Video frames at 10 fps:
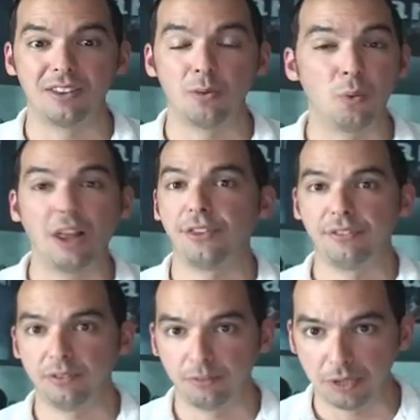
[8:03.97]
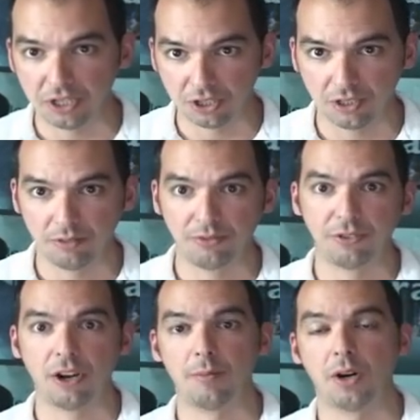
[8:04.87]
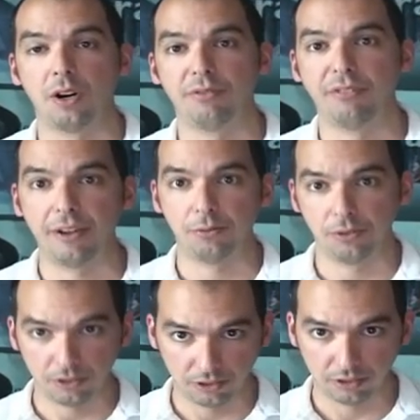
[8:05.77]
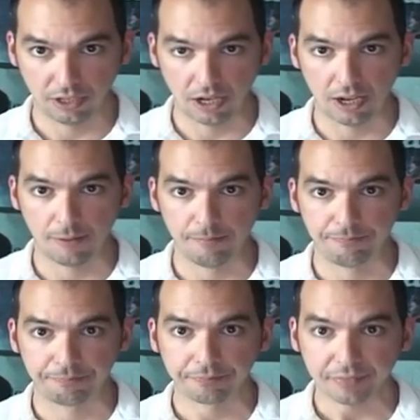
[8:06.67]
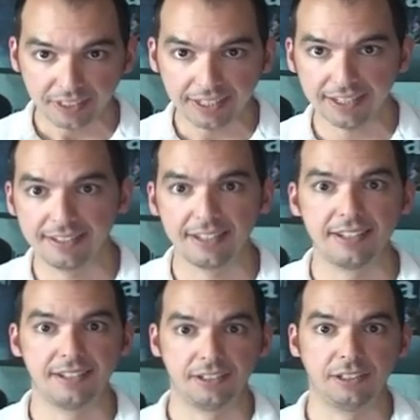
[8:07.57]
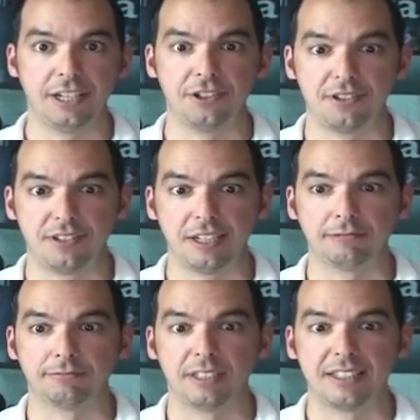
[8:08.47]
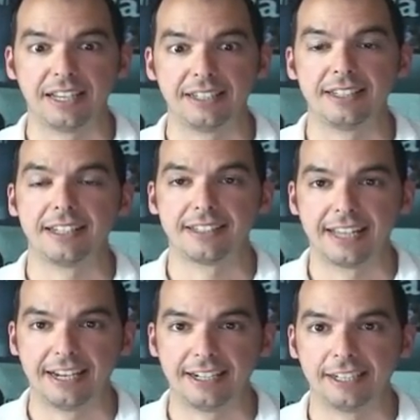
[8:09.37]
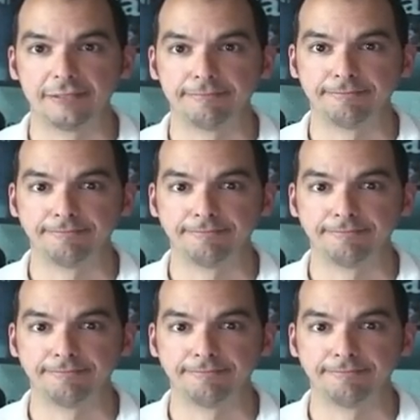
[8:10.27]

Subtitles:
the wealth of information from our federal statistical agency, Statistics Canada.